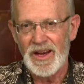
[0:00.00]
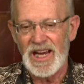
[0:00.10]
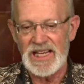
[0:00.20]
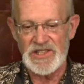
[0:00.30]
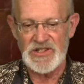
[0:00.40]

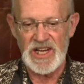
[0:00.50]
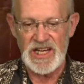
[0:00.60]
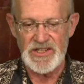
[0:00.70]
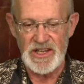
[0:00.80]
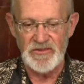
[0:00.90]
it
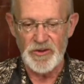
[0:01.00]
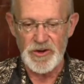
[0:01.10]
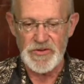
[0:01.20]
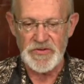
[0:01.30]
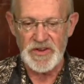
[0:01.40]
says in
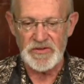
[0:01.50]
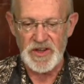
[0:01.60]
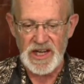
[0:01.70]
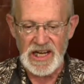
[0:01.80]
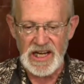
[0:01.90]
verse
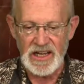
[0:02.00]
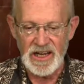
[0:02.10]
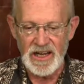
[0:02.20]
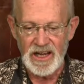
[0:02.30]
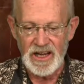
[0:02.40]
15,
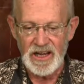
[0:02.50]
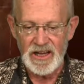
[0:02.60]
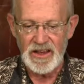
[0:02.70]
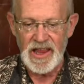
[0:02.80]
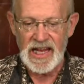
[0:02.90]

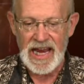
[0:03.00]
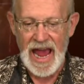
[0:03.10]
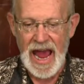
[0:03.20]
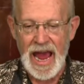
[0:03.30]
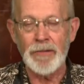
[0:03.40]
then
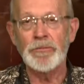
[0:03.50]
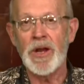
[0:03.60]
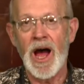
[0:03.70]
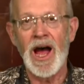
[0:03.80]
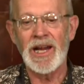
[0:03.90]

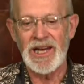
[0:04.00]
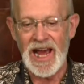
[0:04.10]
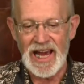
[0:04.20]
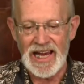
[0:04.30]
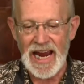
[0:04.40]
Amnon
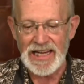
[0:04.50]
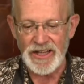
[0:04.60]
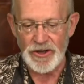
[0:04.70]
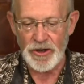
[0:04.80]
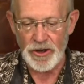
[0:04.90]

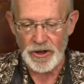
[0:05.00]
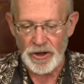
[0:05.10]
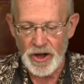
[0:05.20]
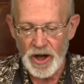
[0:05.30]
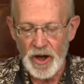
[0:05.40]
hated
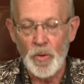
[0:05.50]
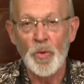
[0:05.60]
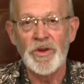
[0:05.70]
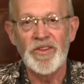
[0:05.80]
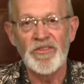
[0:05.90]
her
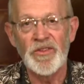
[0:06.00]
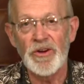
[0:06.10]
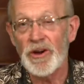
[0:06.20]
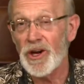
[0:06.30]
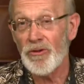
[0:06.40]
with a
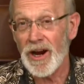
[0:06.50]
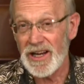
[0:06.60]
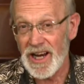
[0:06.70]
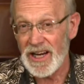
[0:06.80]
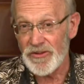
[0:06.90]
very
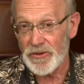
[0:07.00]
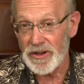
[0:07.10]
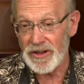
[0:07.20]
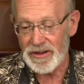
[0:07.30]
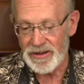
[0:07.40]
great hatred.
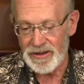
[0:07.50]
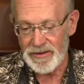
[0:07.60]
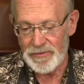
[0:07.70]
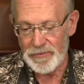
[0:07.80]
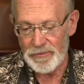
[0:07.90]

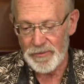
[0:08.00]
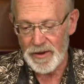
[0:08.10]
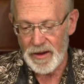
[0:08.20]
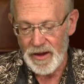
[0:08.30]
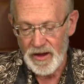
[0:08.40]

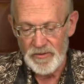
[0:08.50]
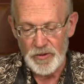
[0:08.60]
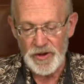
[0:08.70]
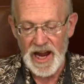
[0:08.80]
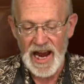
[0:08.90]

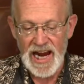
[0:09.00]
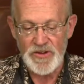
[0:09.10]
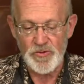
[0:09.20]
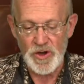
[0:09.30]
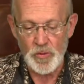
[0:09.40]
For the
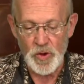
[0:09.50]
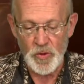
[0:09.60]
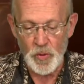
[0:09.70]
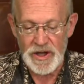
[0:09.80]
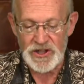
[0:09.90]
hatred
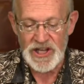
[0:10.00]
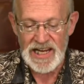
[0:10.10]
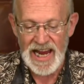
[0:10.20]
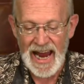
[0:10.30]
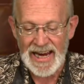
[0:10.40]
with which
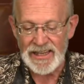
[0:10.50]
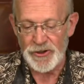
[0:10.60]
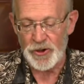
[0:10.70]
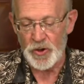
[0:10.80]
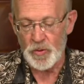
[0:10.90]
he hated
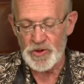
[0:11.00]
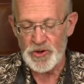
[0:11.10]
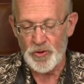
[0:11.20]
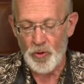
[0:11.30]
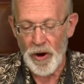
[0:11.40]
her was
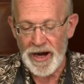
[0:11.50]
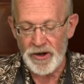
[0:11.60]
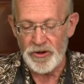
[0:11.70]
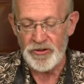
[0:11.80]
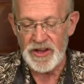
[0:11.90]

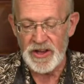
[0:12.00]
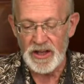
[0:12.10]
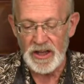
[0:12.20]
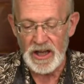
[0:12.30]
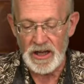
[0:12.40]
greater than the
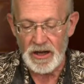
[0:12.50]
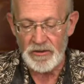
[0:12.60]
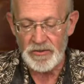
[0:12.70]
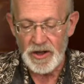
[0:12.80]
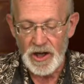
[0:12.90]

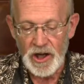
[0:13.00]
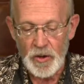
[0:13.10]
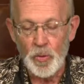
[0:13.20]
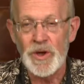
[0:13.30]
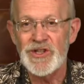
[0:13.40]
love
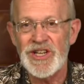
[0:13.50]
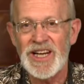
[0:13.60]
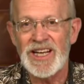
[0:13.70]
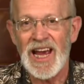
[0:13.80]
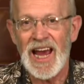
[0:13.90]
which he
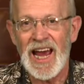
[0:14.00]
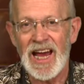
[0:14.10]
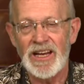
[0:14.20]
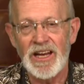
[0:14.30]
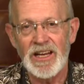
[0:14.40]
had
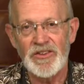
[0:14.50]
had